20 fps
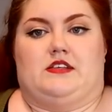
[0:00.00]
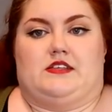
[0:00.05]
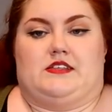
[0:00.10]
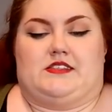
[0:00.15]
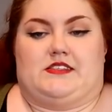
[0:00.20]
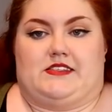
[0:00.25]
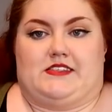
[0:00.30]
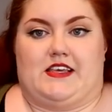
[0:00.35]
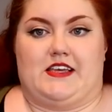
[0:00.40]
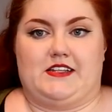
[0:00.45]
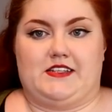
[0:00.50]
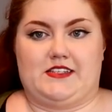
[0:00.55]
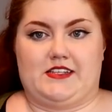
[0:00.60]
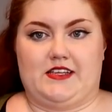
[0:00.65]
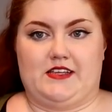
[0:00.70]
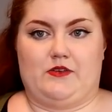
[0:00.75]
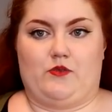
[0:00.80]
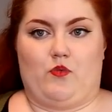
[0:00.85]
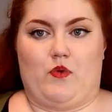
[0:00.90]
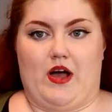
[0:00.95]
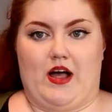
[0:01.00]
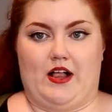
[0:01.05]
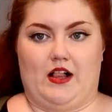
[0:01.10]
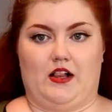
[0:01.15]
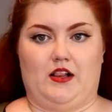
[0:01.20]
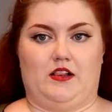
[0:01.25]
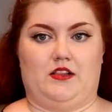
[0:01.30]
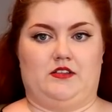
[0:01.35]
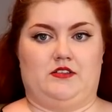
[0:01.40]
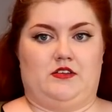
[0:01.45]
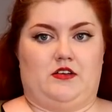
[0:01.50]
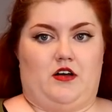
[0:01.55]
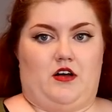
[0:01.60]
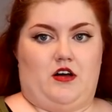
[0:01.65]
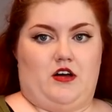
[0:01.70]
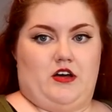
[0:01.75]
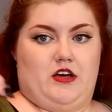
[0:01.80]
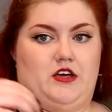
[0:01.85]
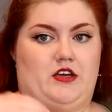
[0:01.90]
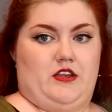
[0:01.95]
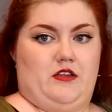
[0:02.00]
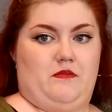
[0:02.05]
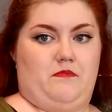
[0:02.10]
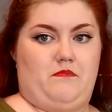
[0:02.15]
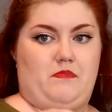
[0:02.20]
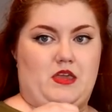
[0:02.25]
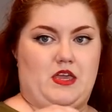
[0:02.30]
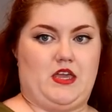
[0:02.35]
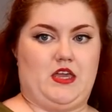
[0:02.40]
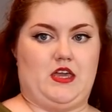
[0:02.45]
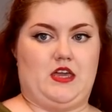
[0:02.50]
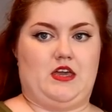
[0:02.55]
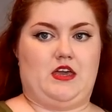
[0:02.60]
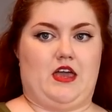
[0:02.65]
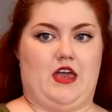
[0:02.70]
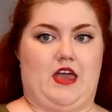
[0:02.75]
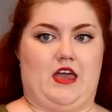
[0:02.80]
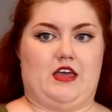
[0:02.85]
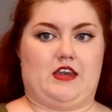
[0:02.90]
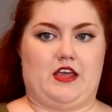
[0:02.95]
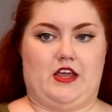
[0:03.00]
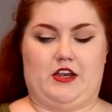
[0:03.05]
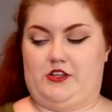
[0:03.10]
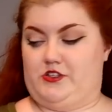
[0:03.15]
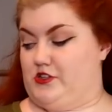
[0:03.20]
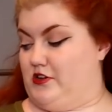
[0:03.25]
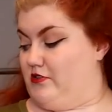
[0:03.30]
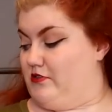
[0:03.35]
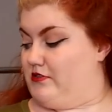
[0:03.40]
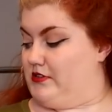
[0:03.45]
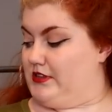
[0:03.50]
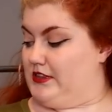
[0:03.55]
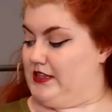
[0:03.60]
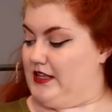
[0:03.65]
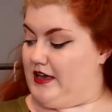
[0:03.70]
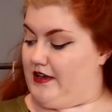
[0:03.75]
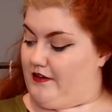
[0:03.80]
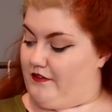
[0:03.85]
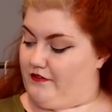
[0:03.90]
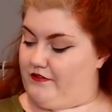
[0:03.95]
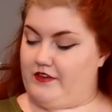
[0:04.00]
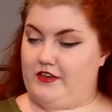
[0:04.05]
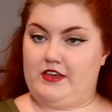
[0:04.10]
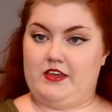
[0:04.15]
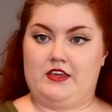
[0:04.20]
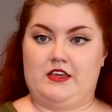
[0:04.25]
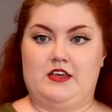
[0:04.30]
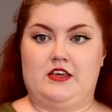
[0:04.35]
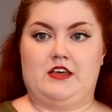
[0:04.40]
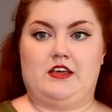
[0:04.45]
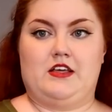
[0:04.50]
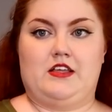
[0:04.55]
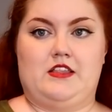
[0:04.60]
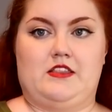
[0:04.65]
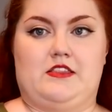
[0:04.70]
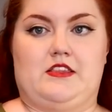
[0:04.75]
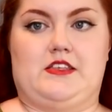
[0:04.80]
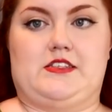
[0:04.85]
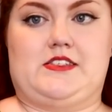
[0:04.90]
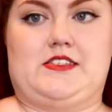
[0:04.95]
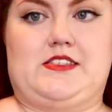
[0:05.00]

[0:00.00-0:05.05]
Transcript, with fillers: sit well on me, and I don't love the